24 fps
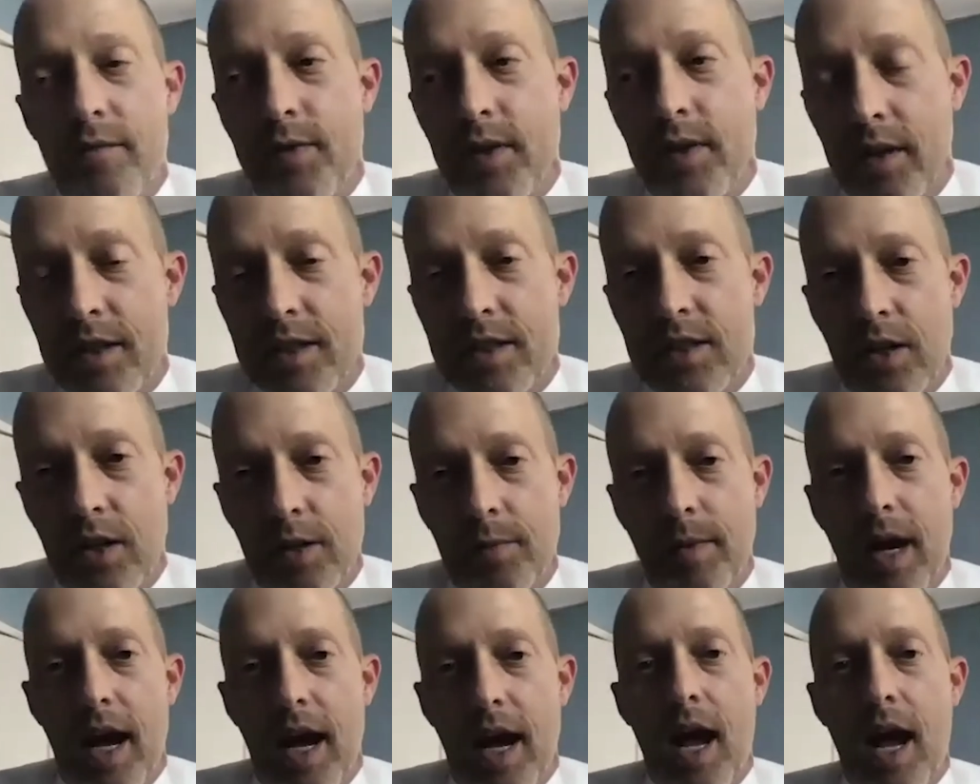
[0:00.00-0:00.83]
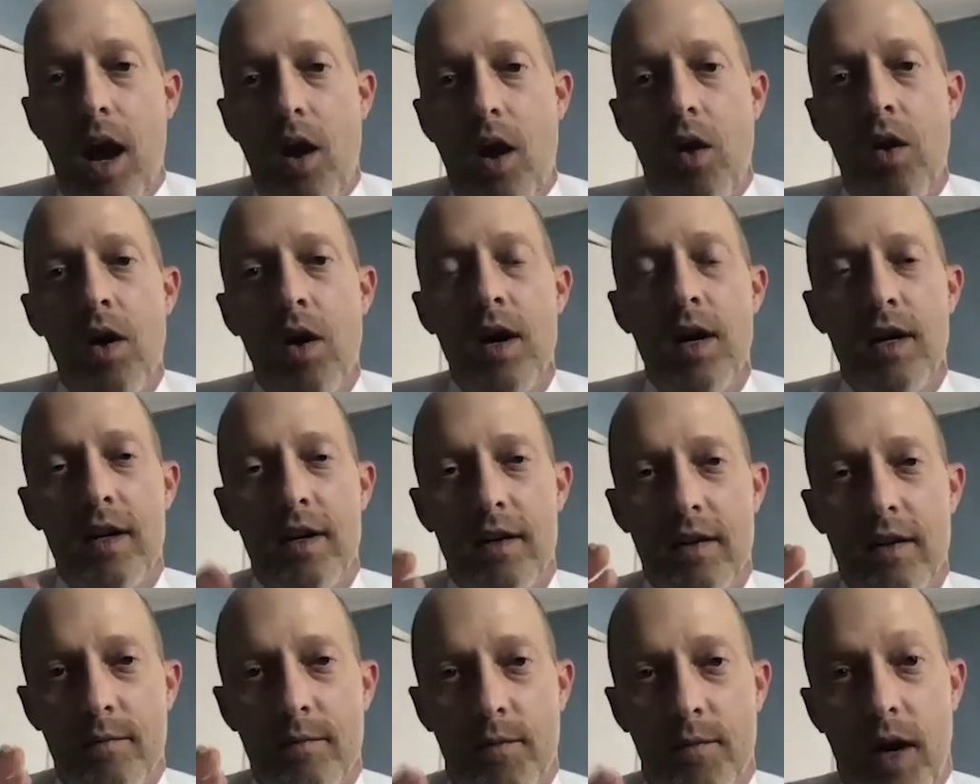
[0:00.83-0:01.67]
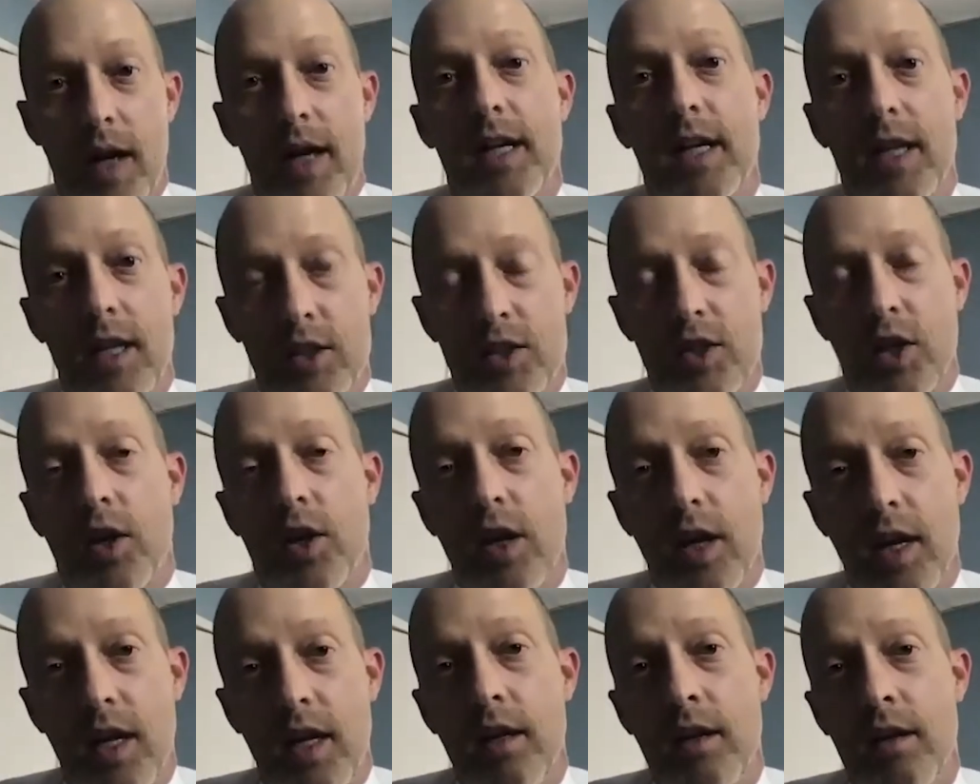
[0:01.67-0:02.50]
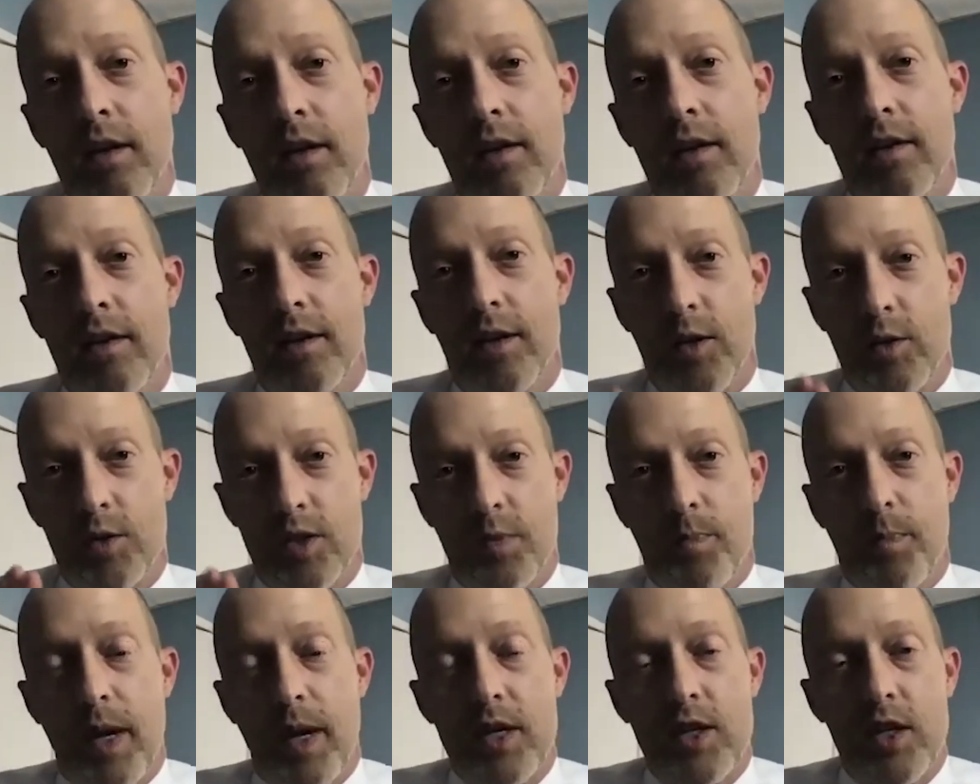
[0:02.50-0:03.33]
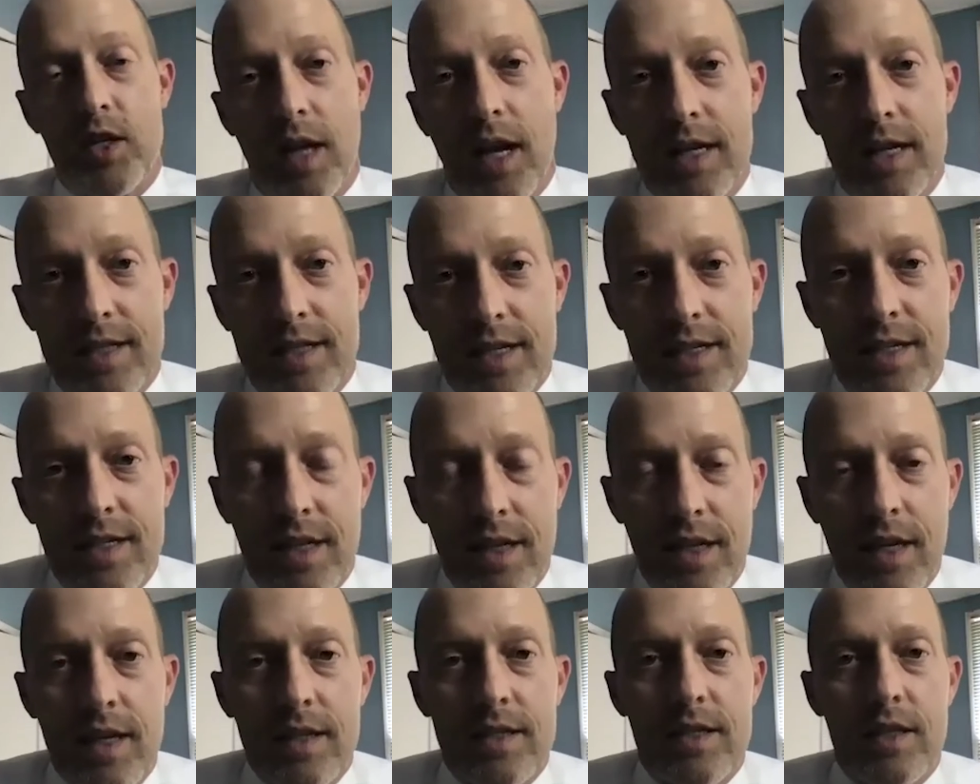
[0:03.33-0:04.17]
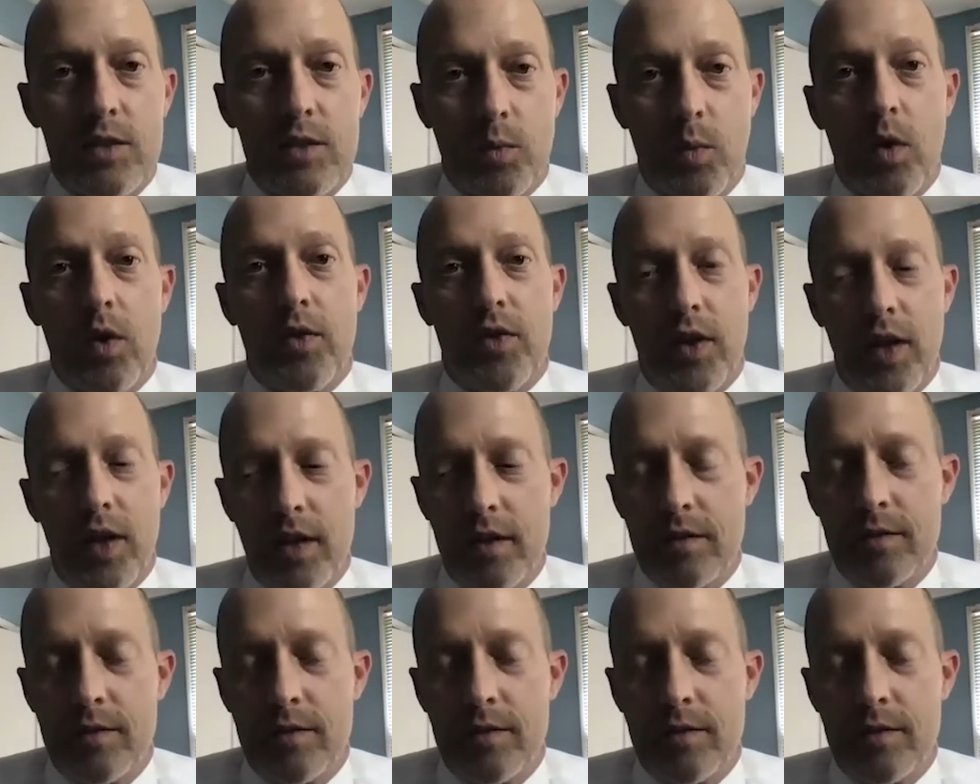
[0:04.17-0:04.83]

Phillis talking about how finding an attorney who specializes in this is worth it.